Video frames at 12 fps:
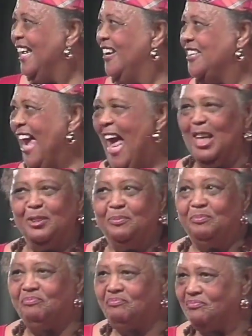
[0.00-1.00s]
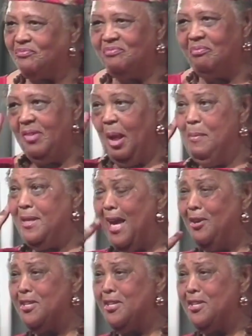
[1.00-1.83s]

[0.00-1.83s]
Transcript: it, me tell you,